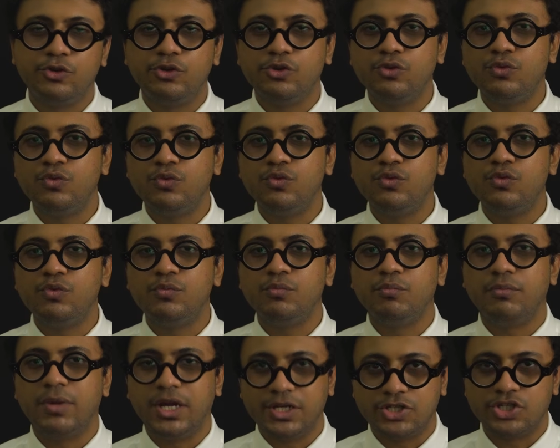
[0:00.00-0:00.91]

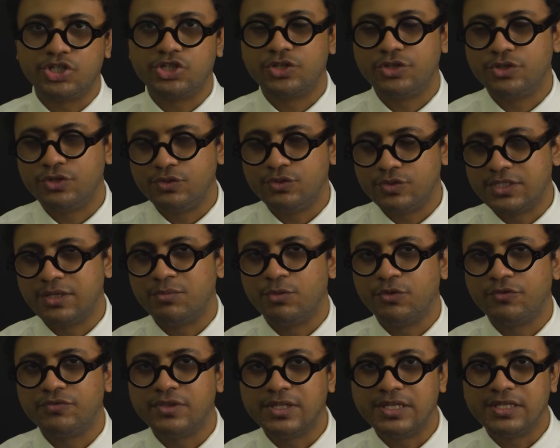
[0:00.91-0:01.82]
too much to some
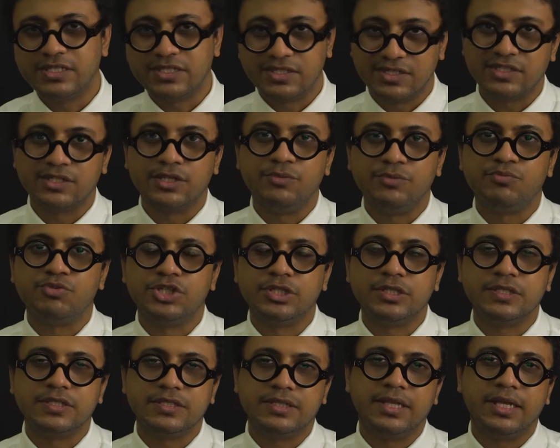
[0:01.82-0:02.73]
of these
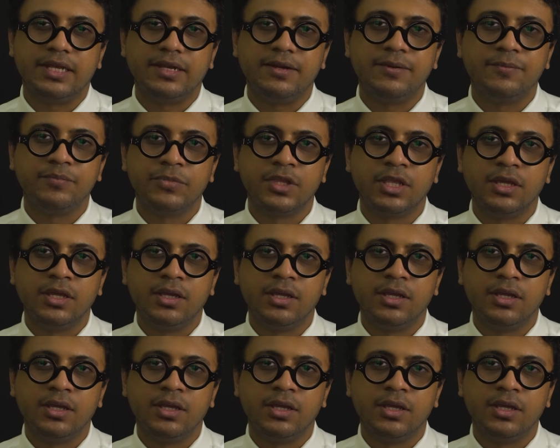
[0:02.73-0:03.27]
descriptions, then